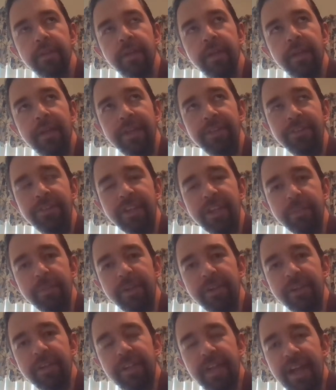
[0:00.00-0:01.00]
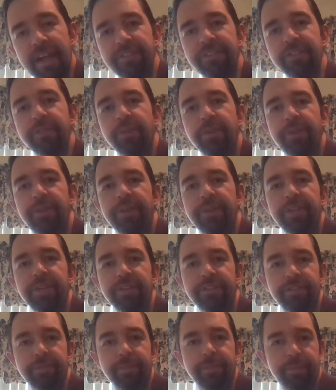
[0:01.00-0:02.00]
let's think about classical
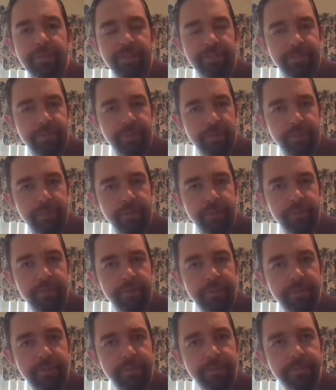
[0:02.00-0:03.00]
theism a bit for a moment.